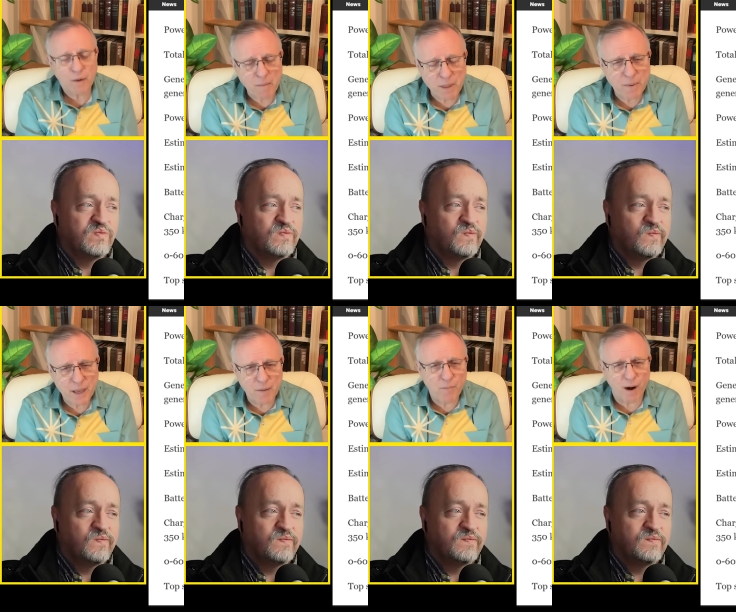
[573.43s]
Speaker 1: I mean, the
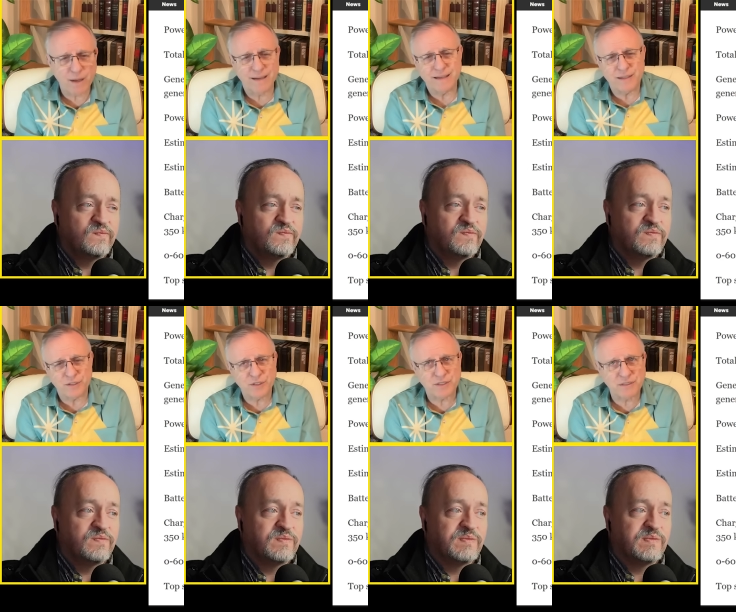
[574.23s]
pickup market
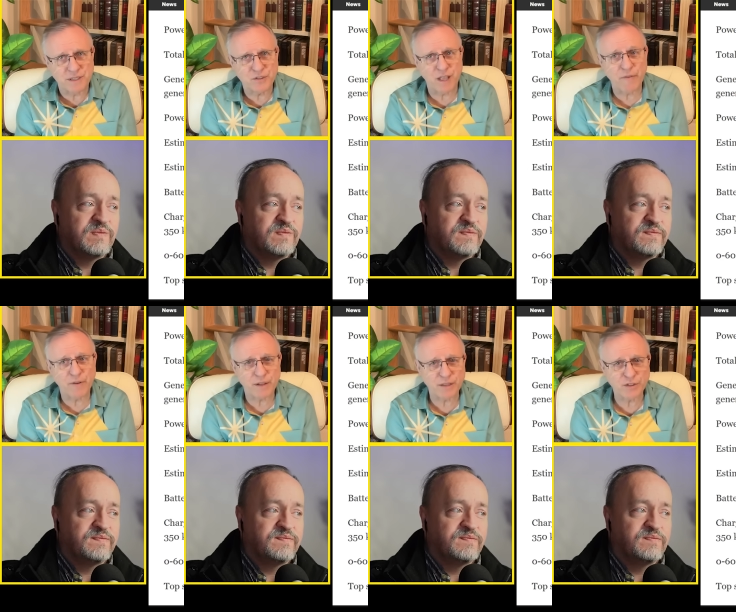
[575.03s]
is is
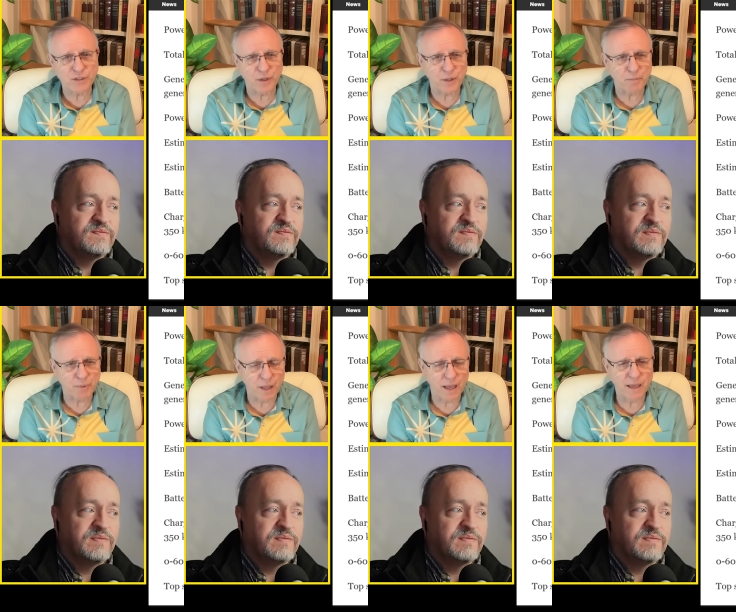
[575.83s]
definitely still in
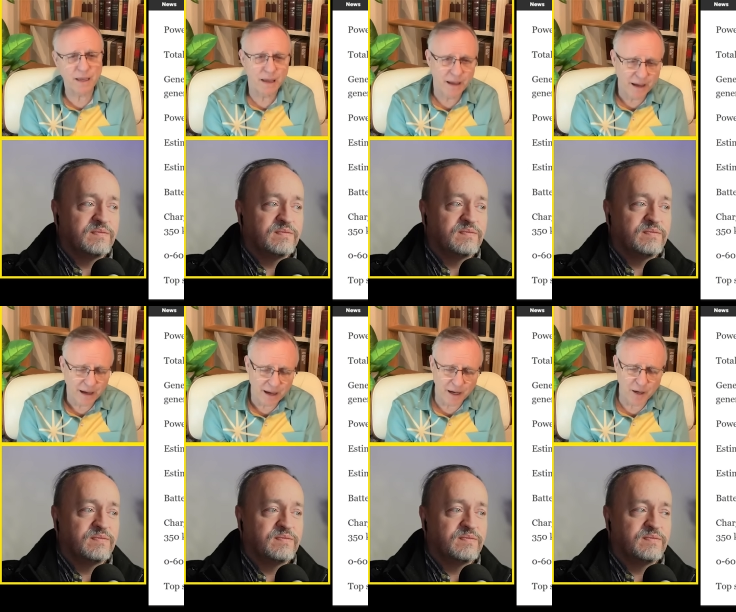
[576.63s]
play.
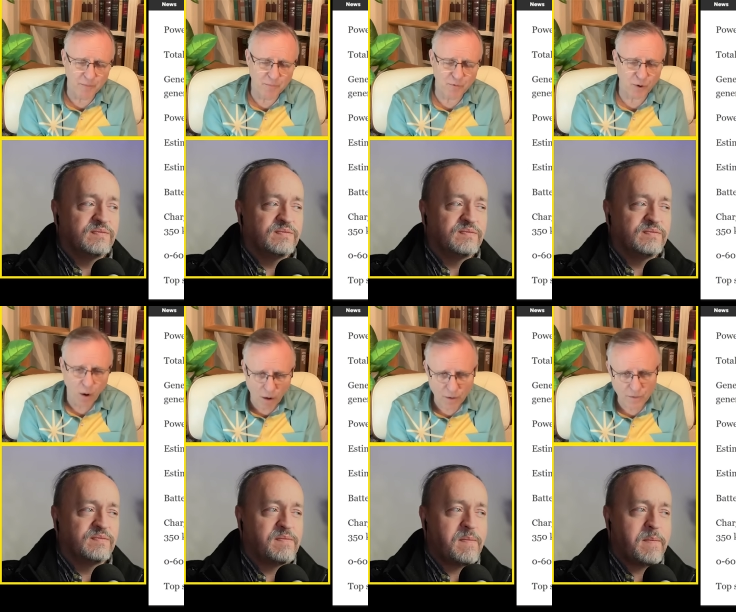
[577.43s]
Um, for
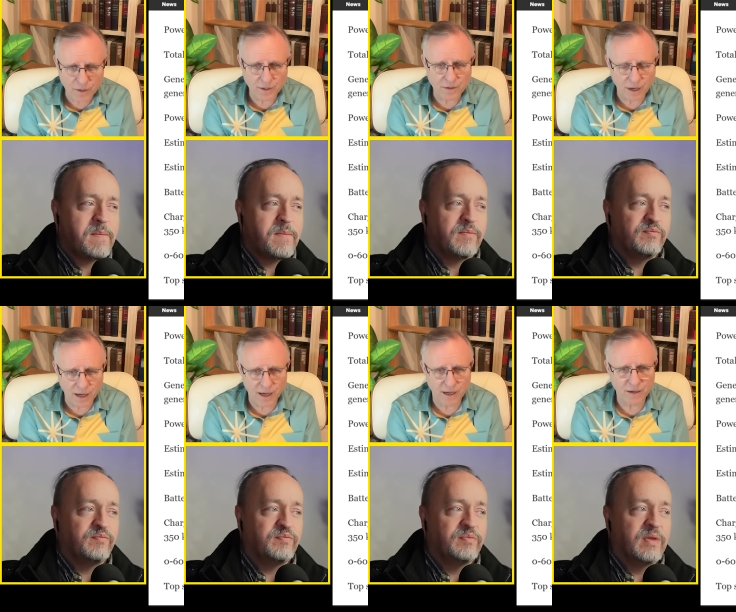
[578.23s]
all of the
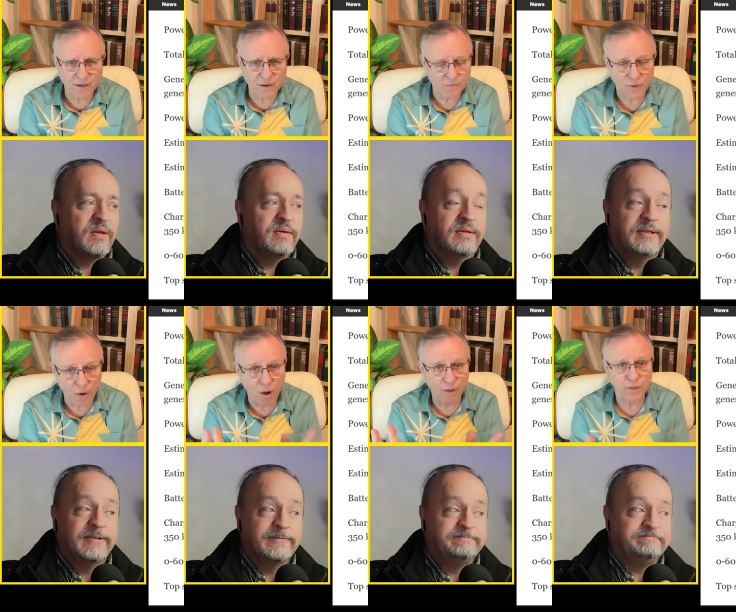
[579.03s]
uh, for
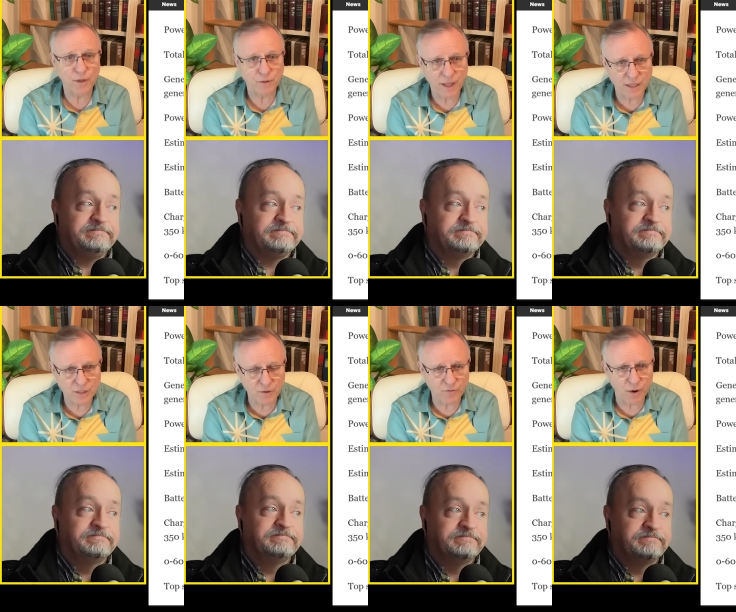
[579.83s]
all the
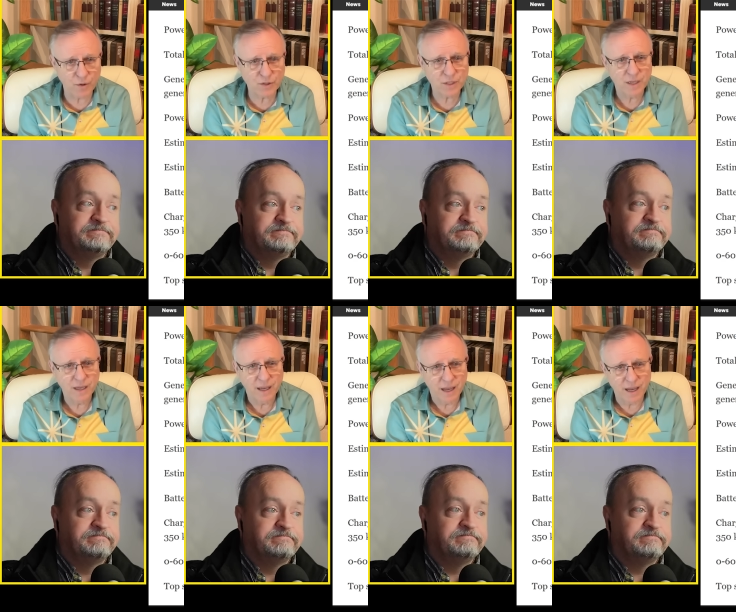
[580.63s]
legacy folks,
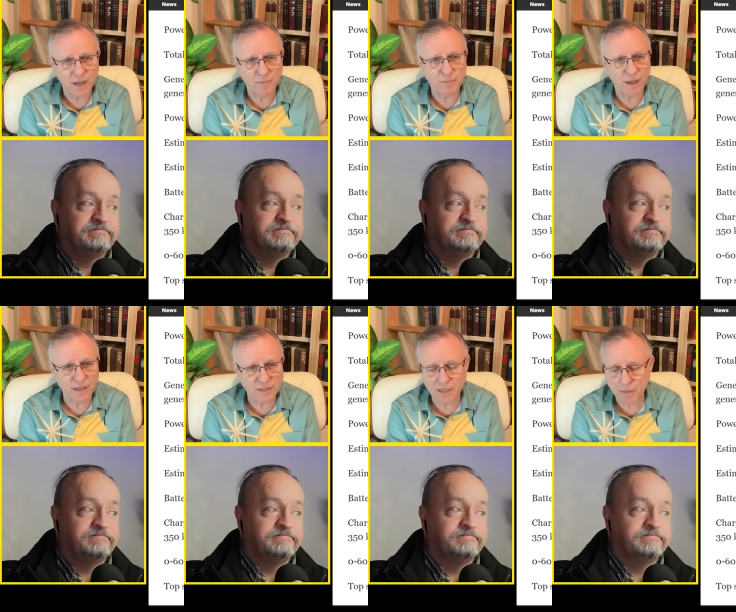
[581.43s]
um,
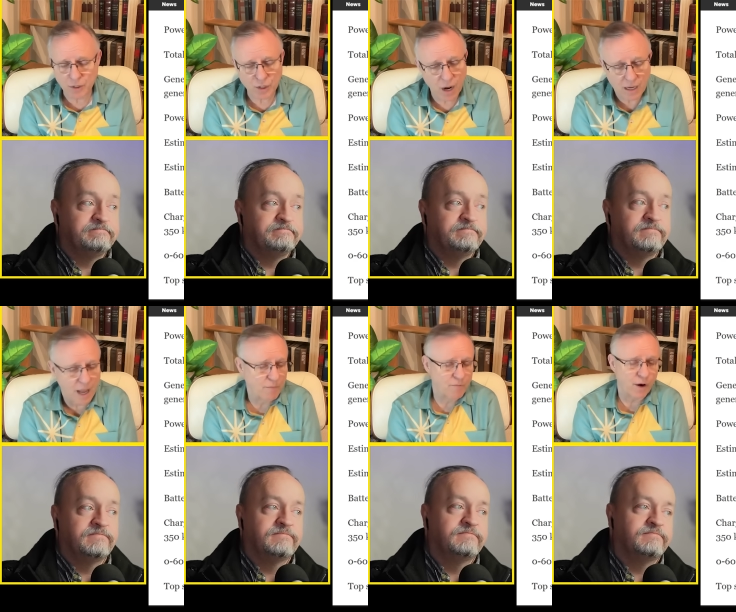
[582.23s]
Cybertruck,
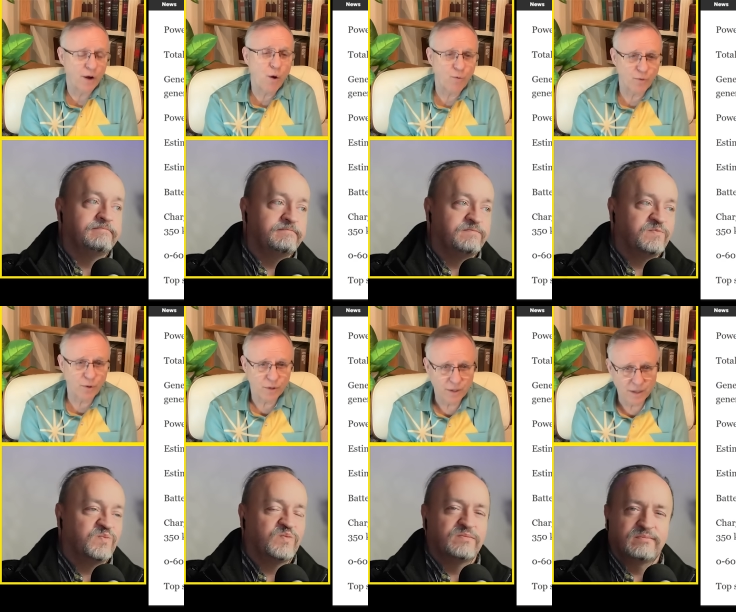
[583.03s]
I'm very hopeful